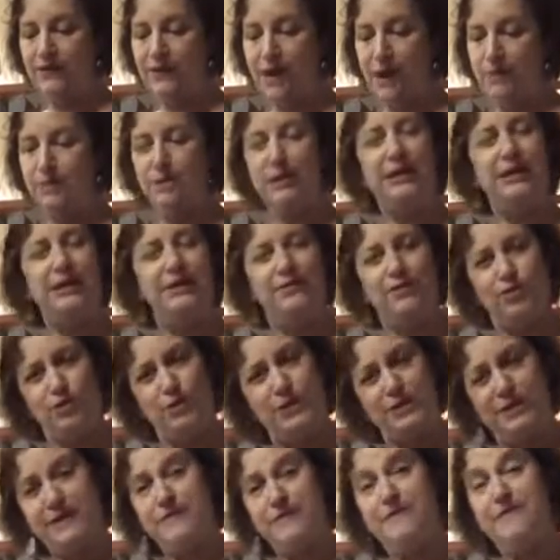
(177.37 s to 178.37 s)
I believe it
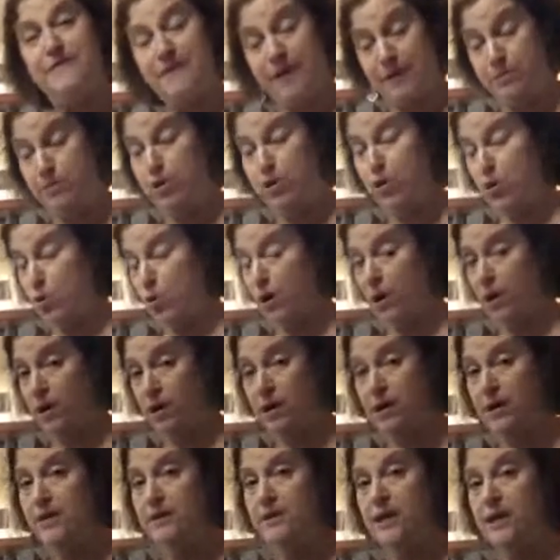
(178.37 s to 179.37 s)
was in
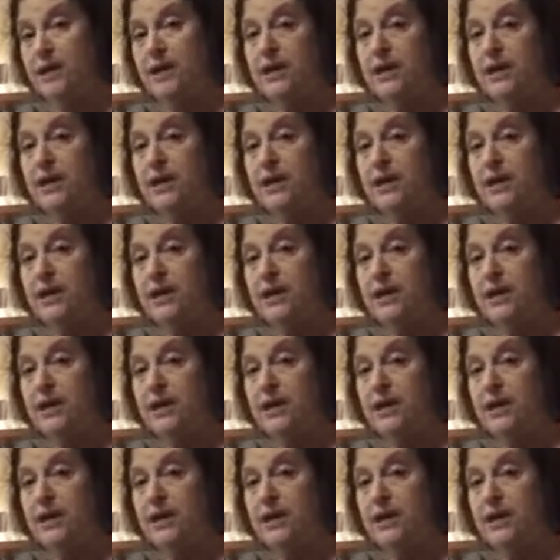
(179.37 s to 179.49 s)
February.